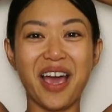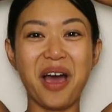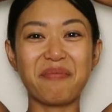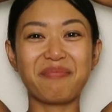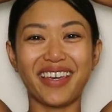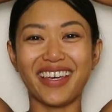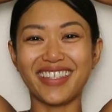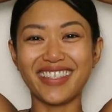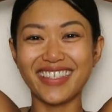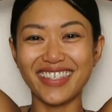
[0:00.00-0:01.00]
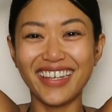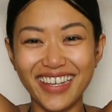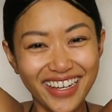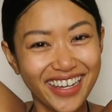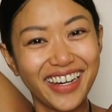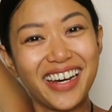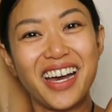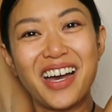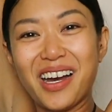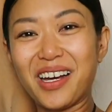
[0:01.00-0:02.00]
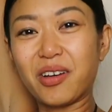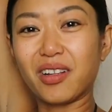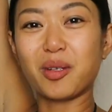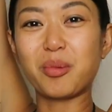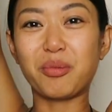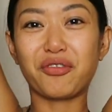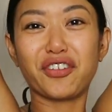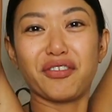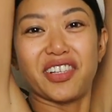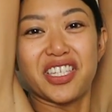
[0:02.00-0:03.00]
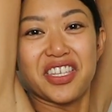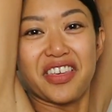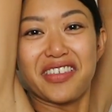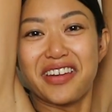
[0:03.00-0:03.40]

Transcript: the armpits? I got a little bit frivolous the other